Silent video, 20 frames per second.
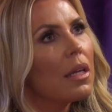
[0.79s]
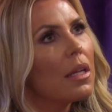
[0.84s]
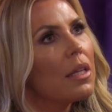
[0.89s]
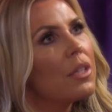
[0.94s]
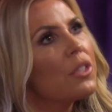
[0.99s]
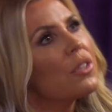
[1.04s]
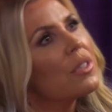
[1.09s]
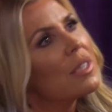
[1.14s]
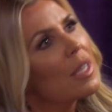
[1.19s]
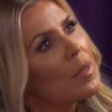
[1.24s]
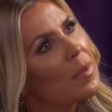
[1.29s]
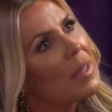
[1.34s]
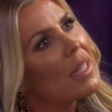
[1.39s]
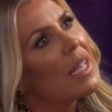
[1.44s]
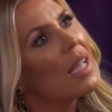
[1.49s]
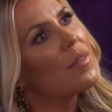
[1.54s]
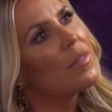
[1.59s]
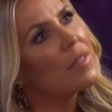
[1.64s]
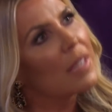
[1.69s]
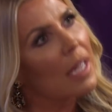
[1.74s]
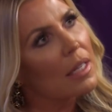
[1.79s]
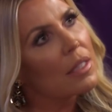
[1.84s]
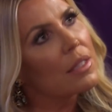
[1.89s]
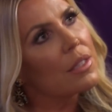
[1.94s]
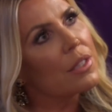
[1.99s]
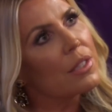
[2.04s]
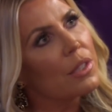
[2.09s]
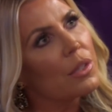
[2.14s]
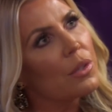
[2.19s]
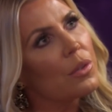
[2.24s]
Is there I something just, I've done
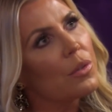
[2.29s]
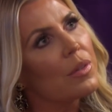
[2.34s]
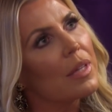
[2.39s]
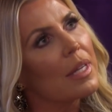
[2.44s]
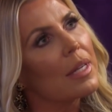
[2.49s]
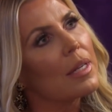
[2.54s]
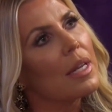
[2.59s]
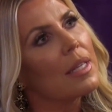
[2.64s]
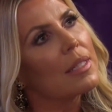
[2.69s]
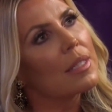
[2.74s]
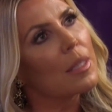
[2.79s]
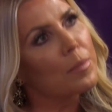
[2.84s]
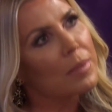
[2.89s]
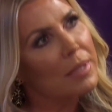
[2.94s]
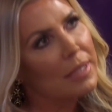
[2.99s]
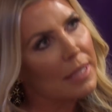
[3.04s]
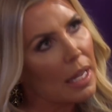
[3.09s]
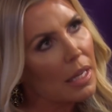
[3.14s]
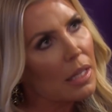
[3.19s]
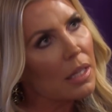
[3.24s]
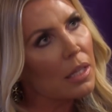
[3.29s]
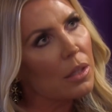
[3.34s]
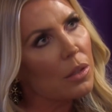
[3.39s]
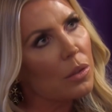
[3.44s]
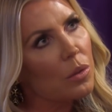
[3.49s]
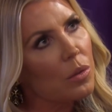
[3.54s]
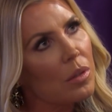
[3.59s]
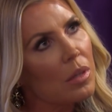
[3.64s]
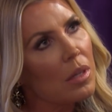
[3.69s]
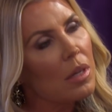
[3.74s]
to you that has upset you?